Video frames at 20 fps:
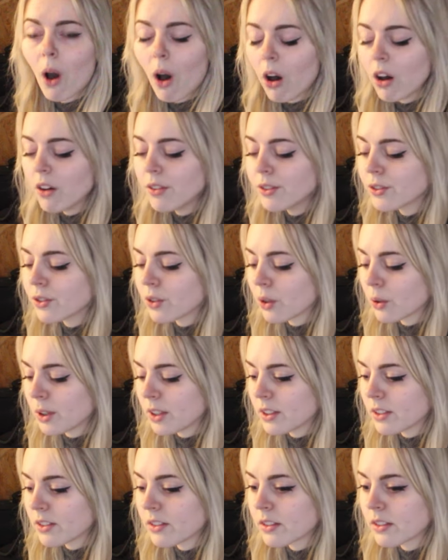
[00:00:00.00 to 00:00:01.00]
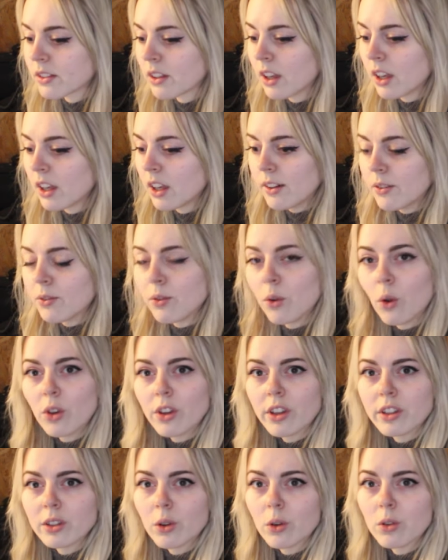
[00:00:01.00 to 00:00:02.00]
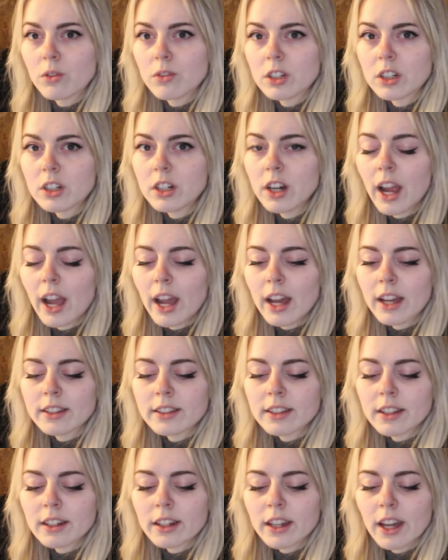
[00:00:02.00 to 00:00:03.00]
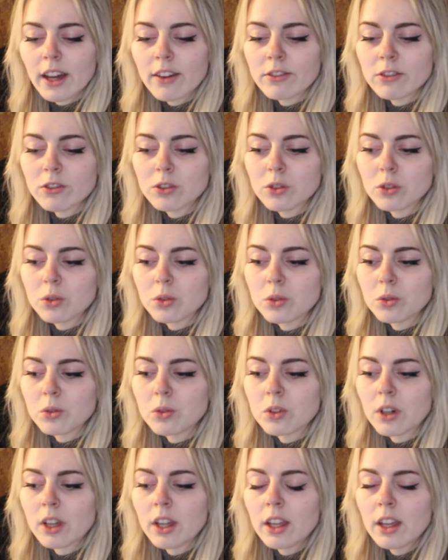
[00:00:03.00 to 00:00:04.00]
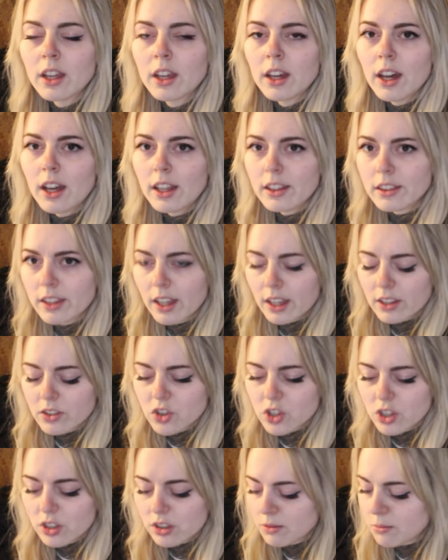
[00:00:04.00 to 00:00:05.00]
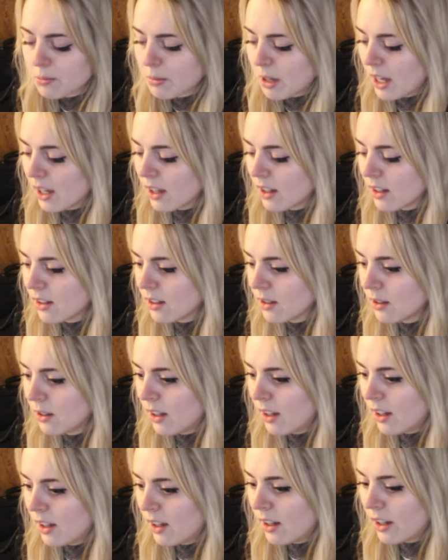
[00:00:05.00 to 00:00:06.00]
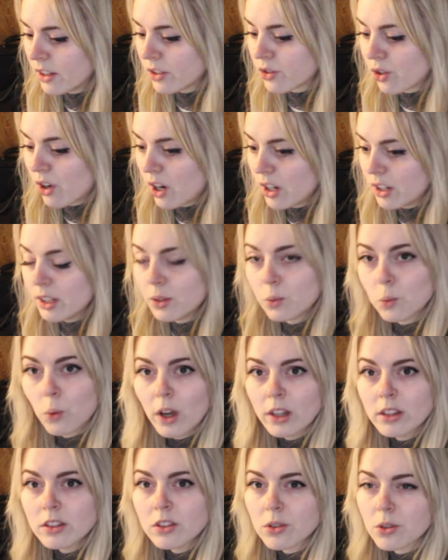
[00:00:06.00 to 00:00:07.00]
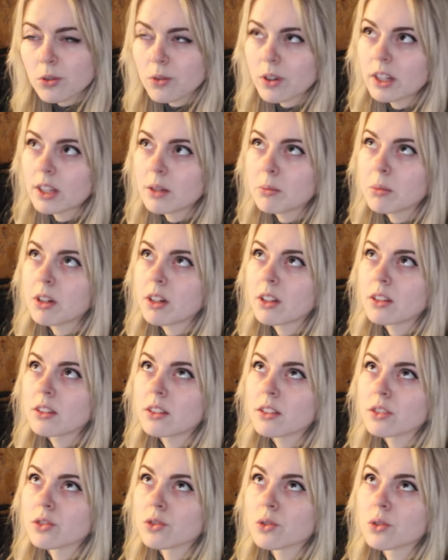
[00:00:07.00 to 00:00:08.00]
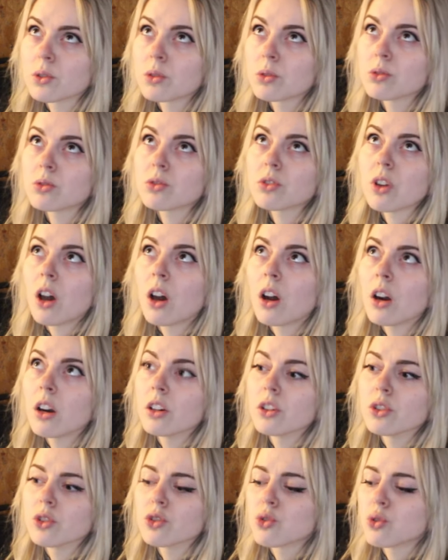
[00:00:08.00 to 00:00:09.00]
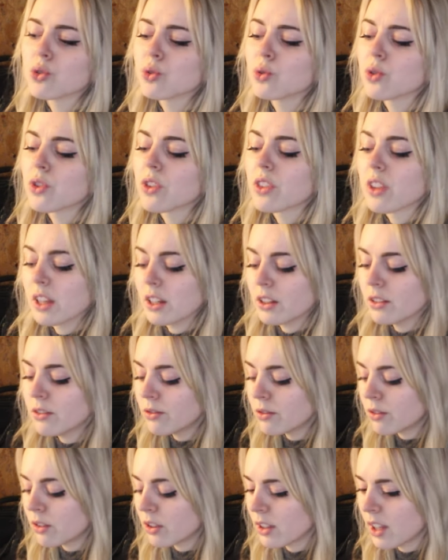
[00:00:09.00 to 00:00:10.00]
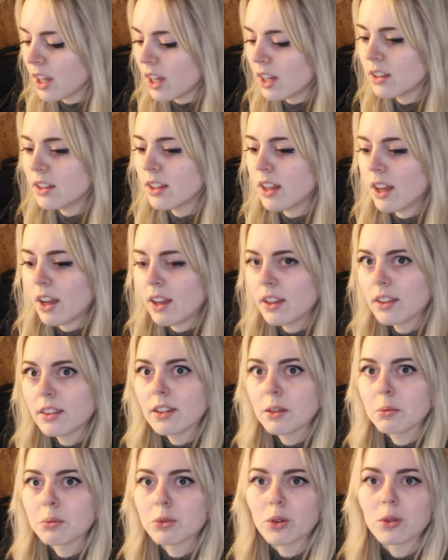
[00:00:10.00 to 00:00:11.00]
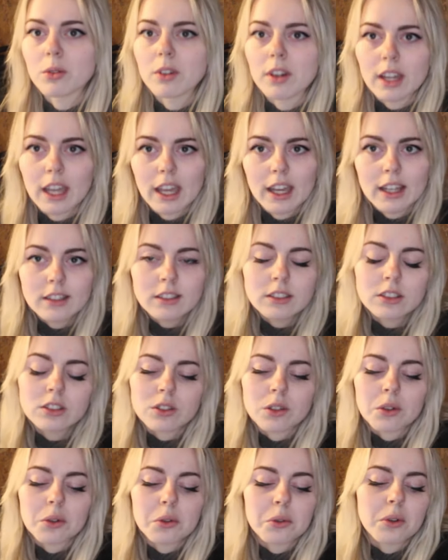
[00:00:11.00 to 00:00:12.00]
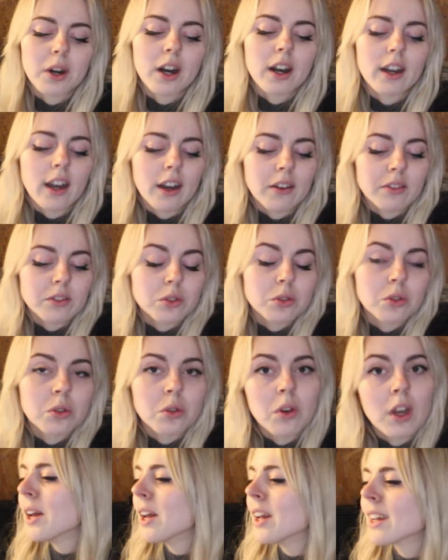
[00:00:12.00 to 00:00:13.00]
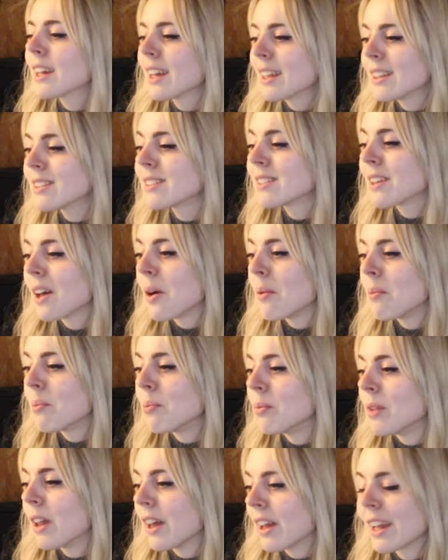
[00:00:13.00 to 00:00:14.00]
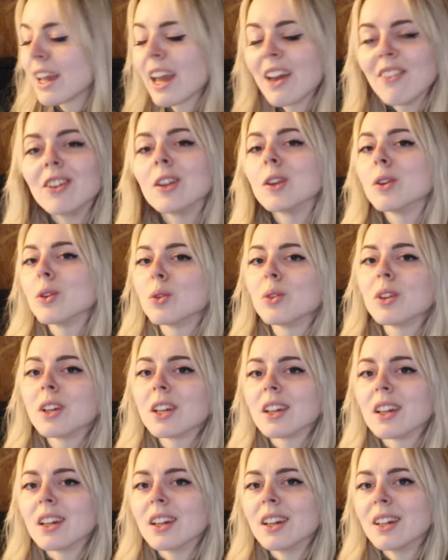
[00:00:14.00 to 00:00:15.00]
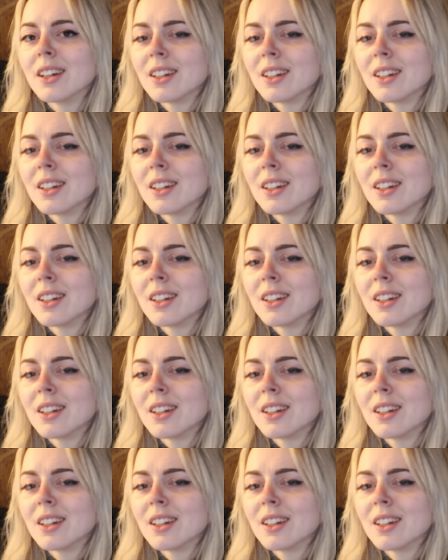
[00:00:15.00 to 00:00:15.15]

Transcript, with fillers: off, so it's folded over and I have to attach it back. I tried it once already, but the screws are too thin for that and they broke again, so I have to get some like heavy duty